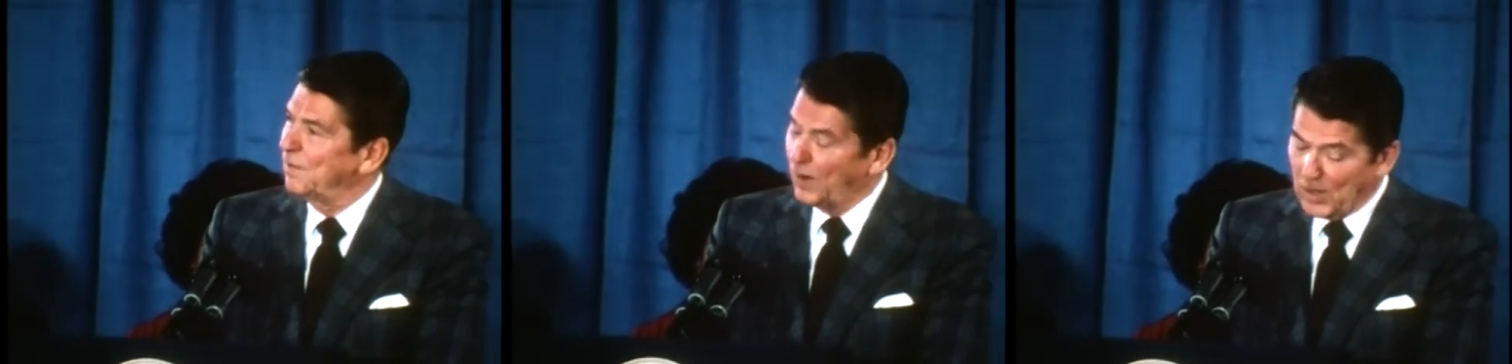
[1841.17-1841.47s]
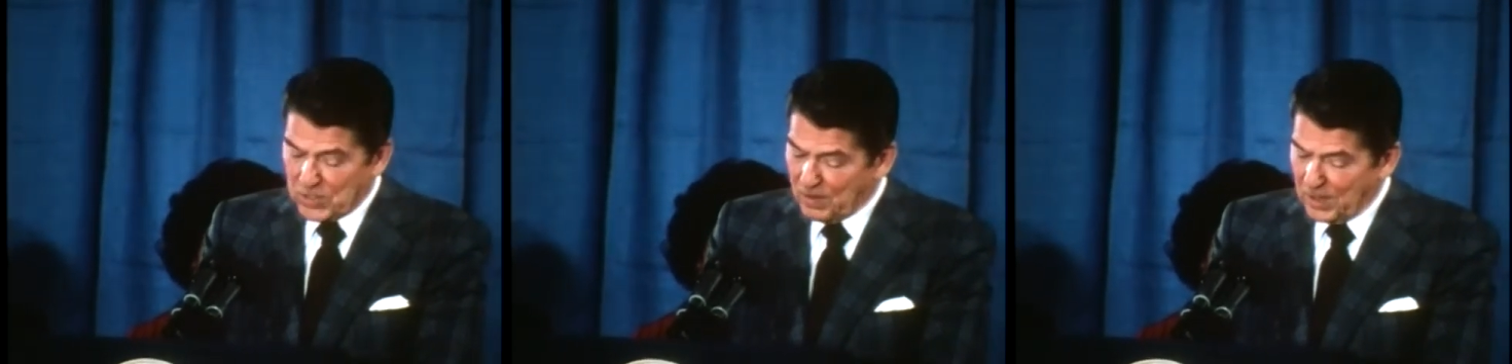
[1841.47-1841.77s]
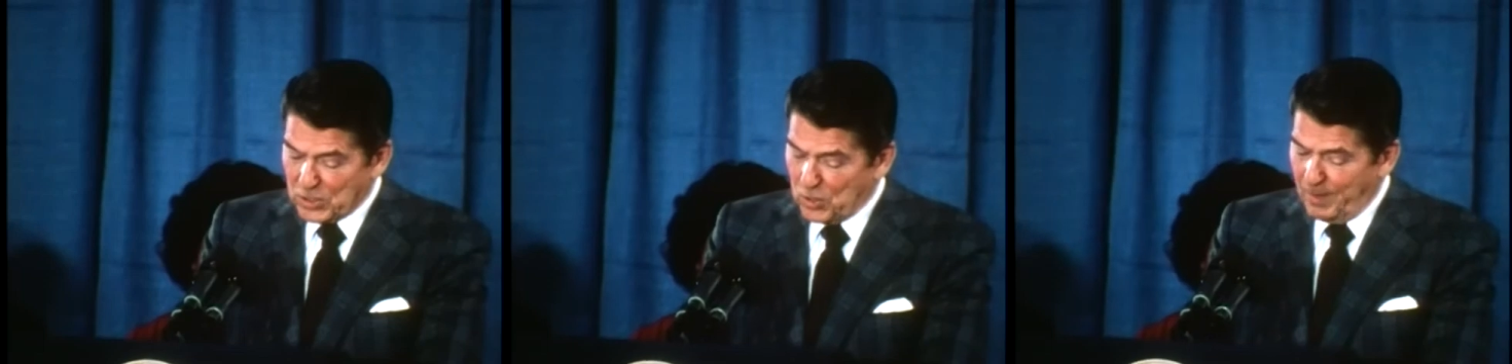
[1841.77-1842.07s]
First,
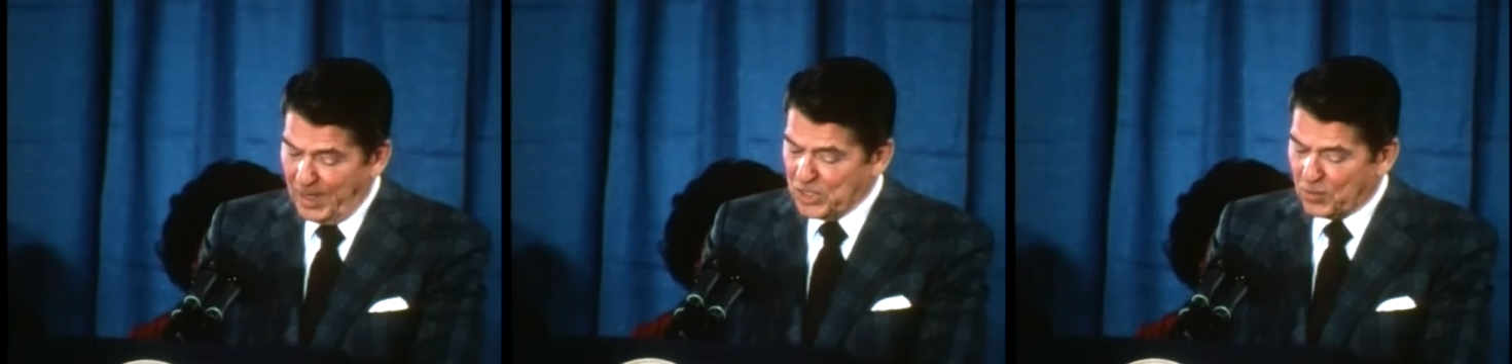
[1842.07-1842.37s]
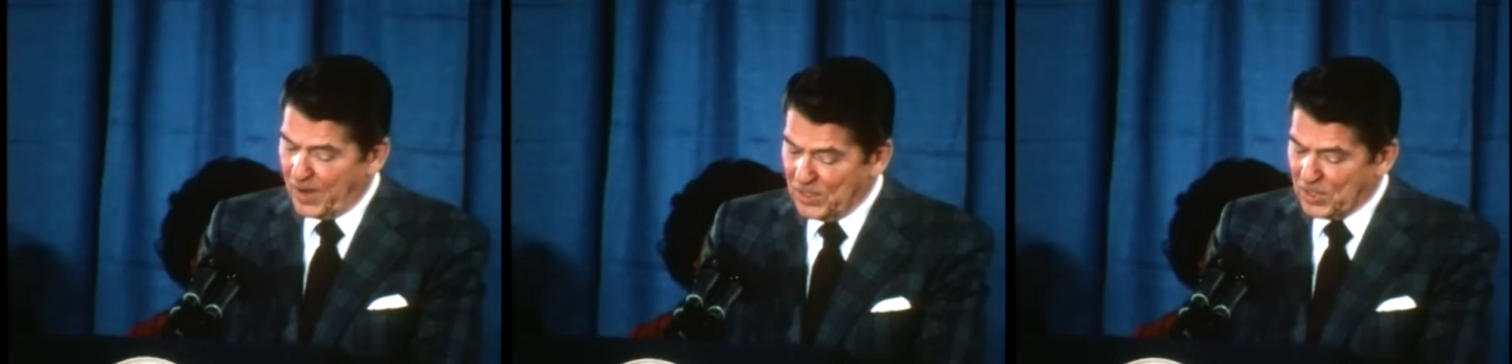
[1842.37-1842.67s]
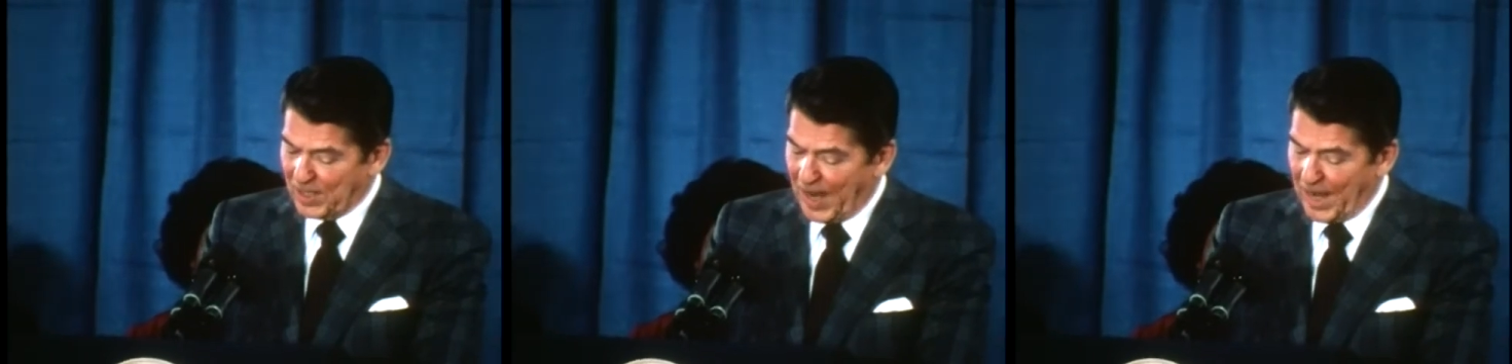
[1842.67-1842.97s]
there are so many
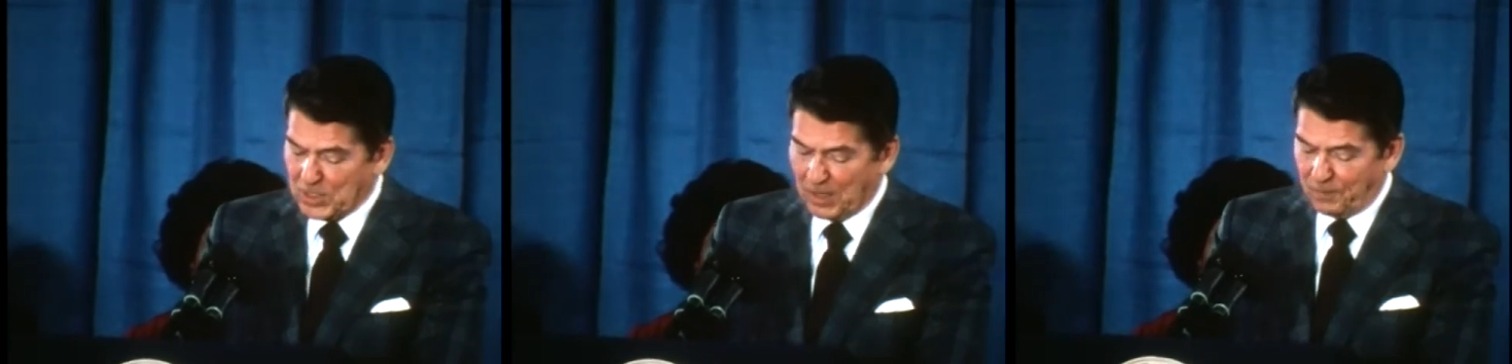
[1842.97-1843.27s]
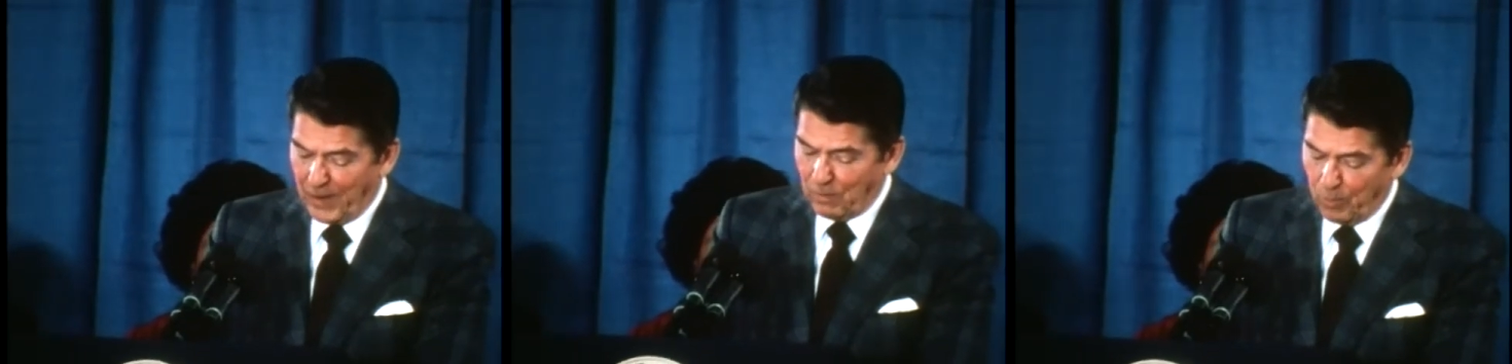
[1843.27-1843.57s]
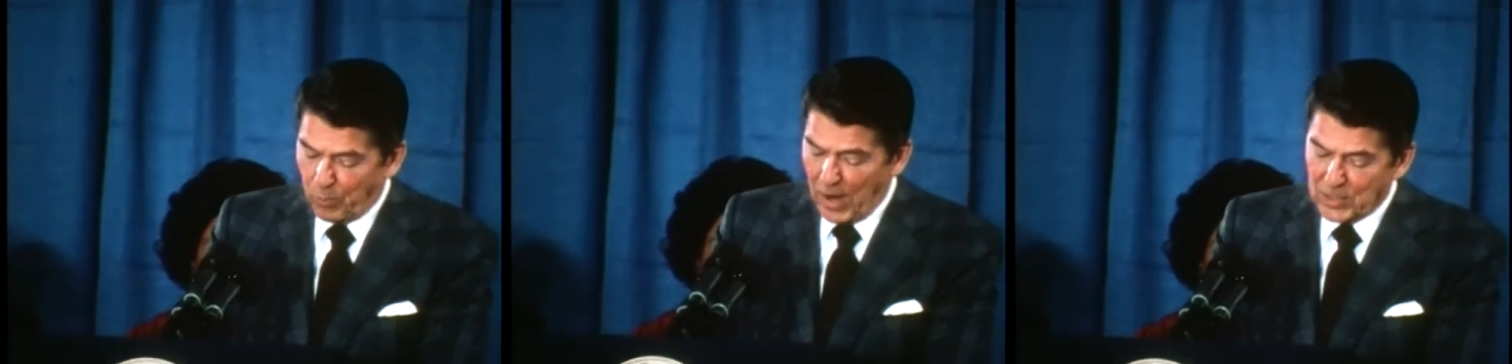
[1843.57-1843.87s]
strings attached that
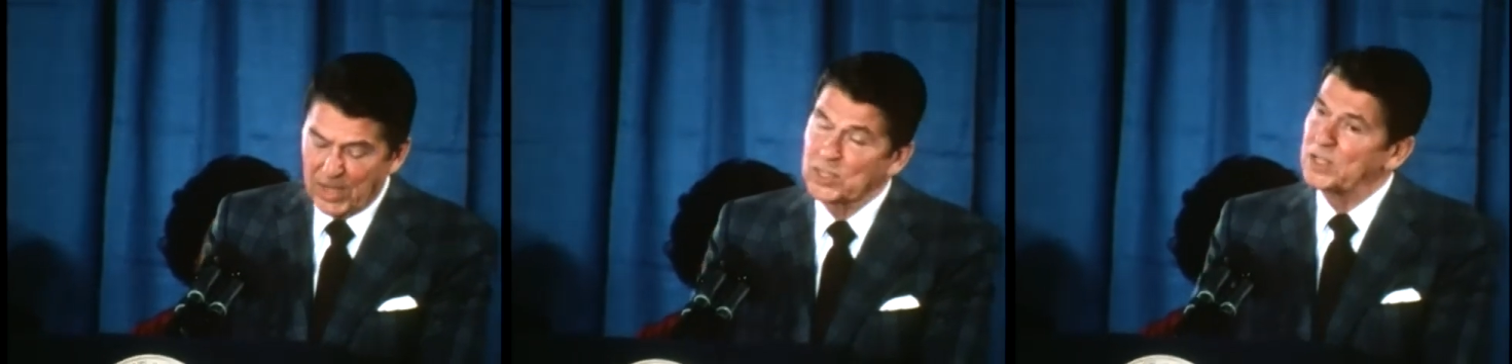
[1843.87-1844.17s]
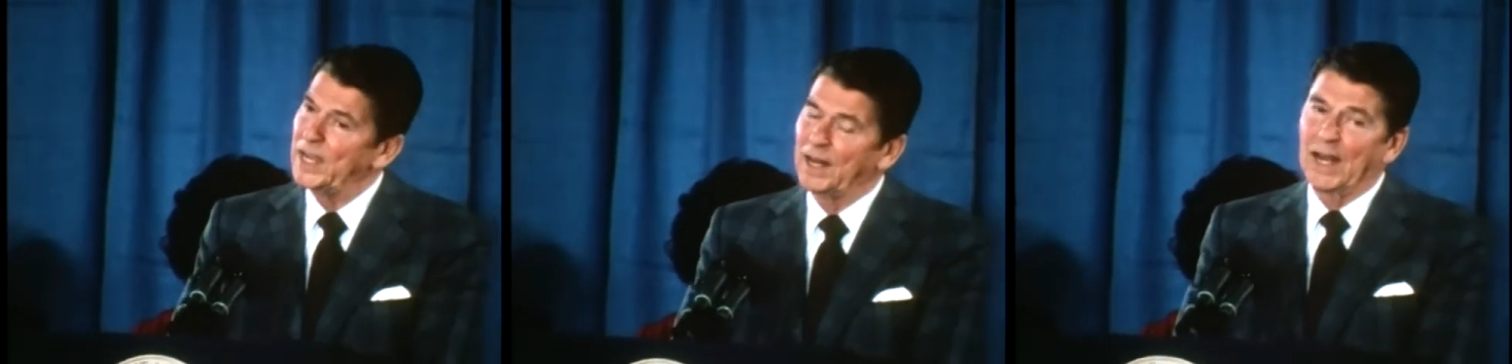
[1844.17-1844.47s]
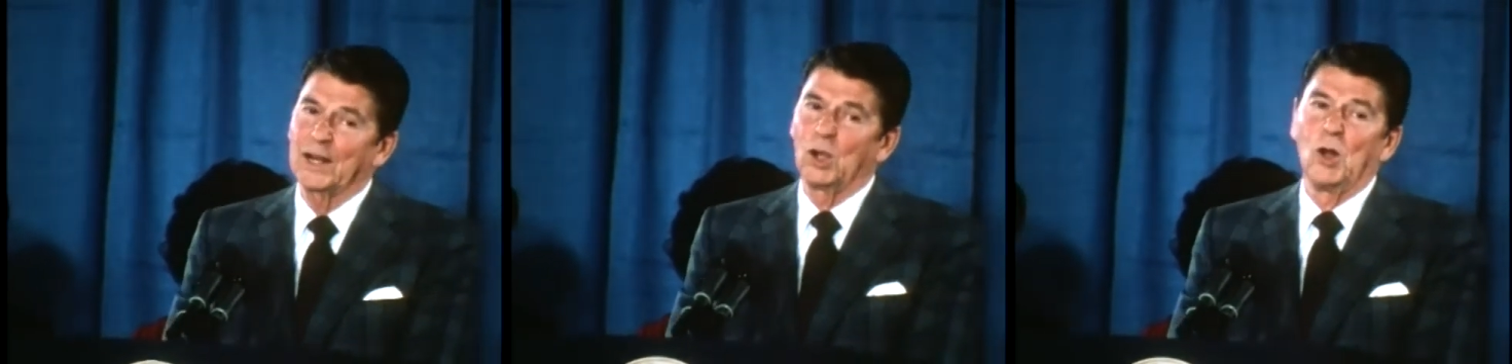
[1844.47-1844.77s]
federal projects take a
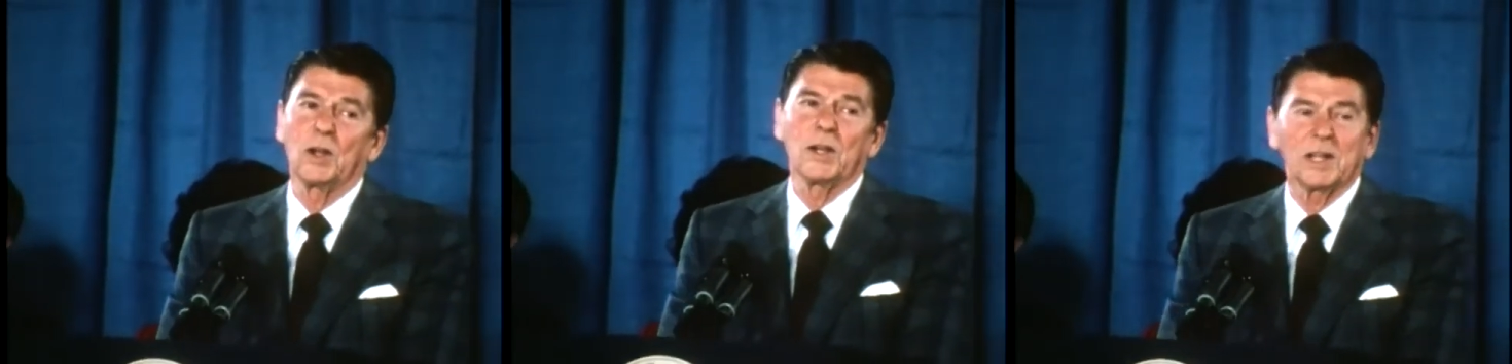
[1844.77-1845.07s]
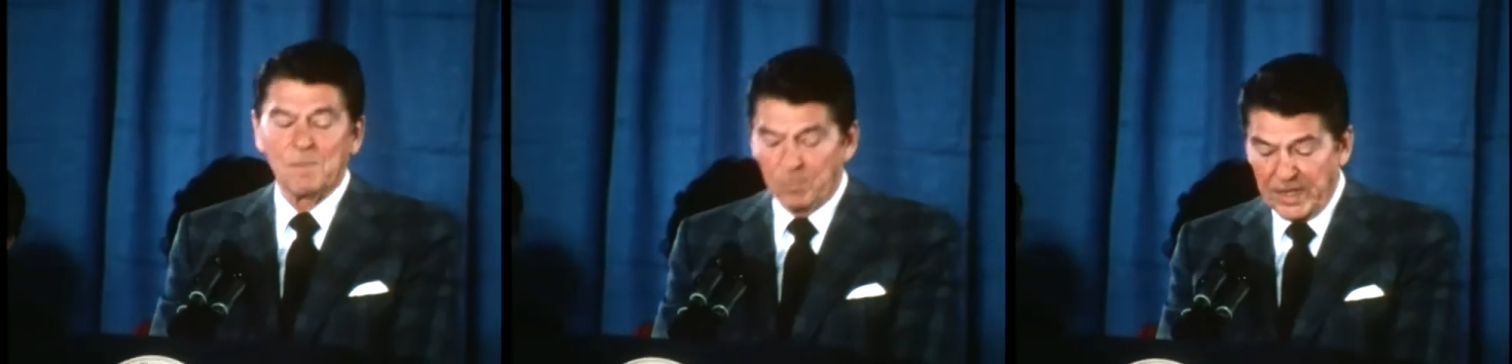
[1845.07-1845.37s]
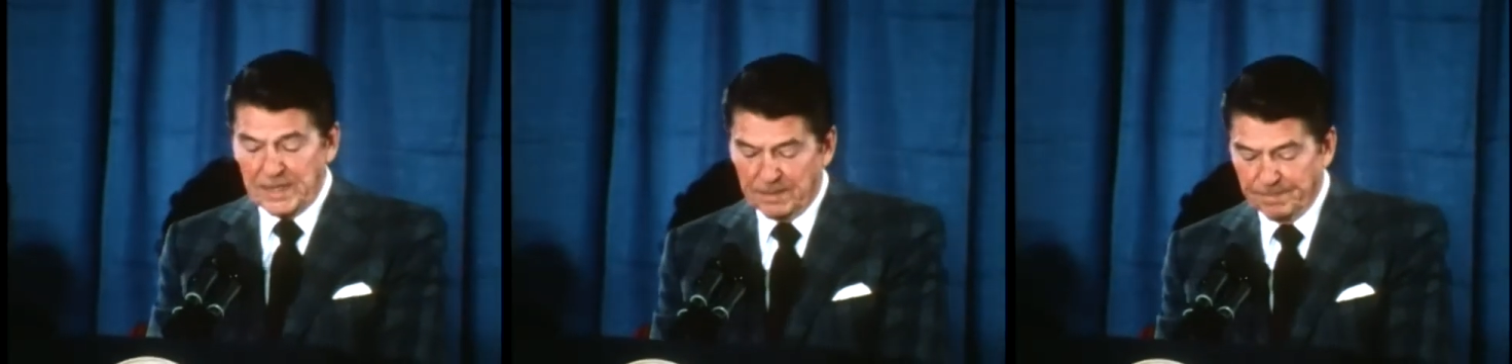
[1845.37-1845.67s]
lot longer to
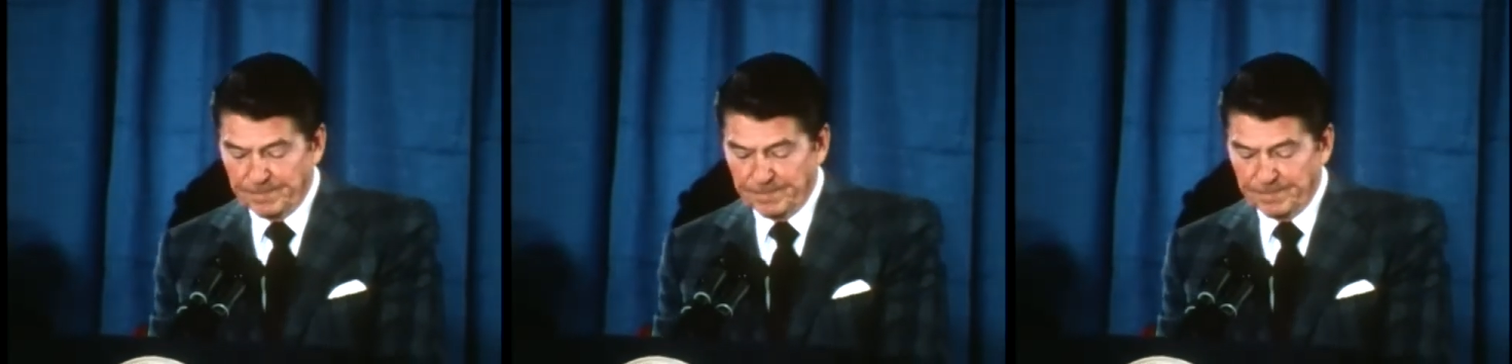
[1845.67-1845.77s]
complete.